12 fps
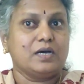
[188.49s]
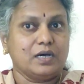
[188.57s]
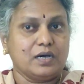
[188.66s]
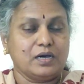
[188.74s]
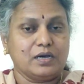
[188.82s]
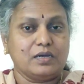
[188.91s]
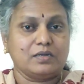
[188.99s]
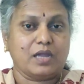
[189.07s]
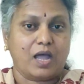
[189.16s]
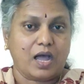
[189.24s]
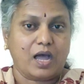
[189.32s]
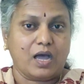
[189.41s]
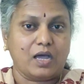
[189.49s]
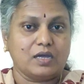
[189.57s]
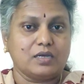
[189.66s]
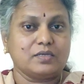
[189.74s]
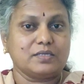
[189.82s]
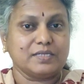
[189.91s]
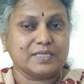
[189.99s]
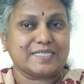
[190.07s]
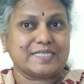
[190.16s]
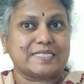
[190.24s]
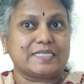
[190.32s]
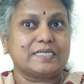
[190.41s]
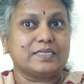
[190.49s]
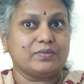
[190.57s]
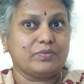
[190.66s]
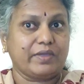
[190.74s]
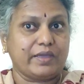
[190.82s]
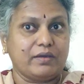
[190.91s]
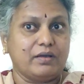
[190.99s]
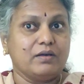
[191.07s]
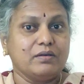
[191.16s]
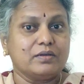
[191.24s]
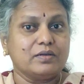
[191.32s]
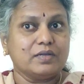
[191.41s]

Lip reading: her, our, its, their.